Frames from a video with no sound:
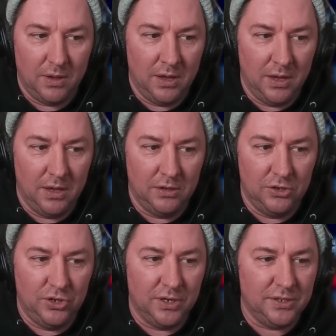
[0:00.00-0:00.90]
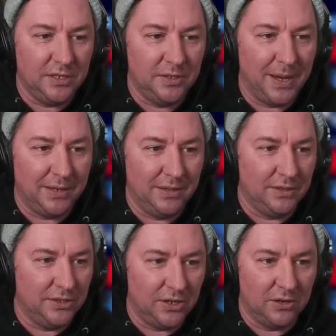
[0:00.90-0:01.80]
uh, just inspected
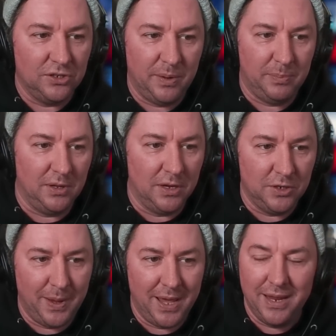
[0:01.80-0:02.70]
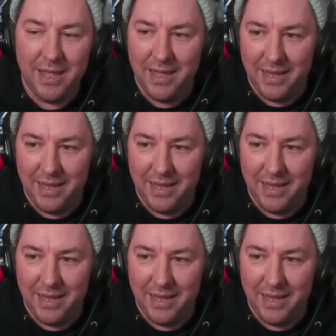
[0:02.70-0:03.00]
the Starship launch pad,